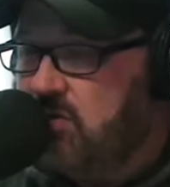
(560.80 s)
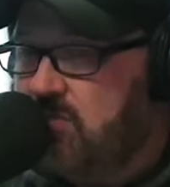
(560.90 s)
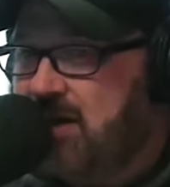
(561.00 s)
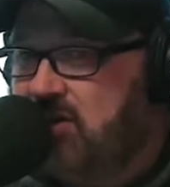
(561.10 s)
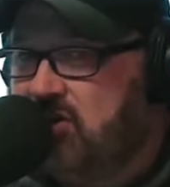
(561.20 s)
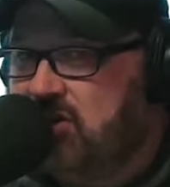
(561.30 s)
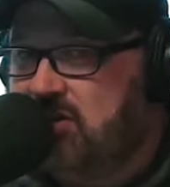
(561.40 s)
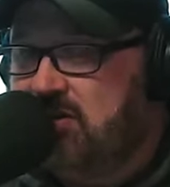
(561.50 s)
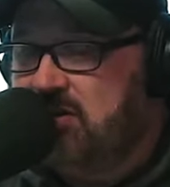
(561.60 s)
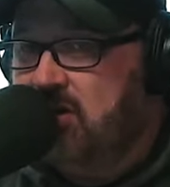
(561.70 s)
had
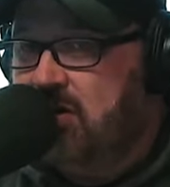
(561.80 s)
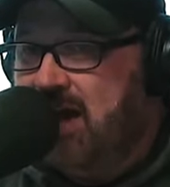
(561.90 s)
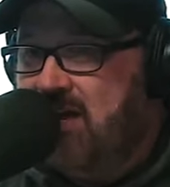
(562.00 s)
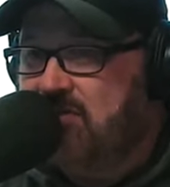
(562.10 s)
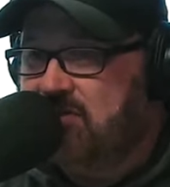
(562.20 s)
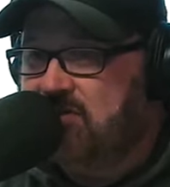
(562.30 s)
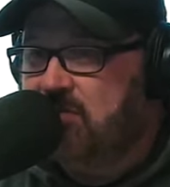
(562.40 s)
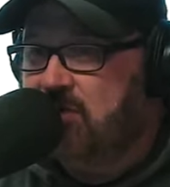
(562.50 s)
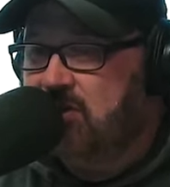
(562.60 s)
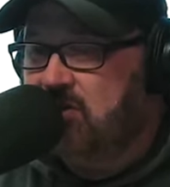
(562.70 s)
mentioned, you know, having
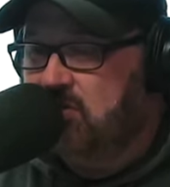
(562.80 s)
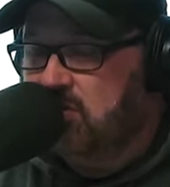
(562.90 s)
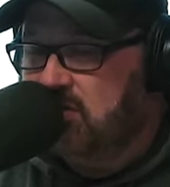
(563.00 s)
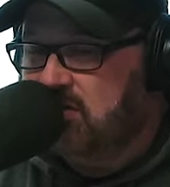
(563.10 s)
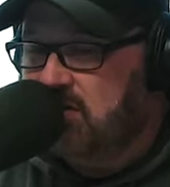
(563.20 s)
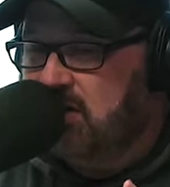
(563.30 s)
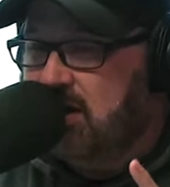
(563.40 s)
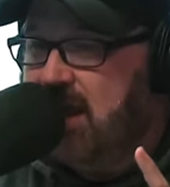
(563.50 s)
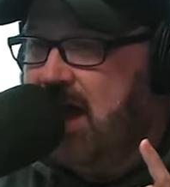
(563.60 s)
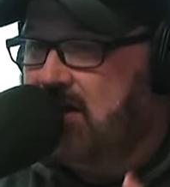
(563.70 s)
somebody who is
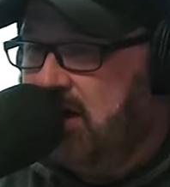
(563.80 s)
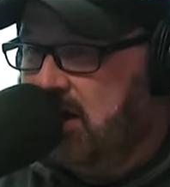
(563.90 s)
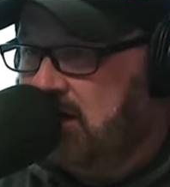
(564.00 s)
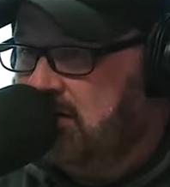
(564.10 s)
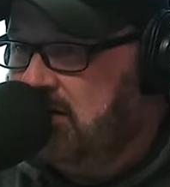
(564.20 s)
an ally